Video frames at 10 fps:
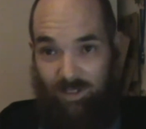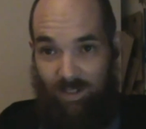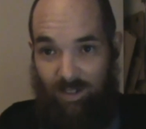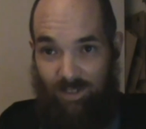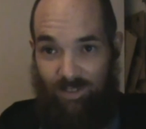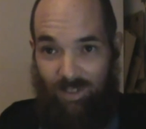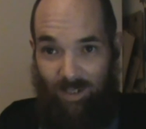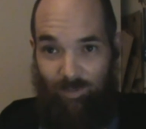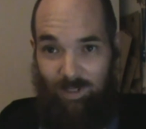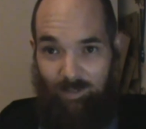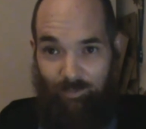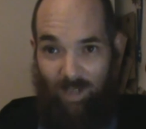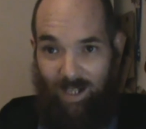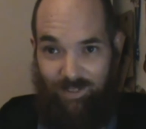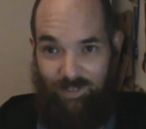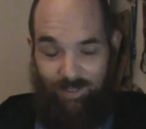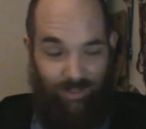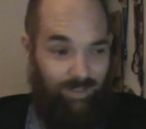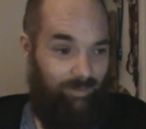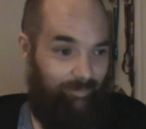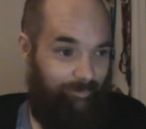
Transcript: key safety devices.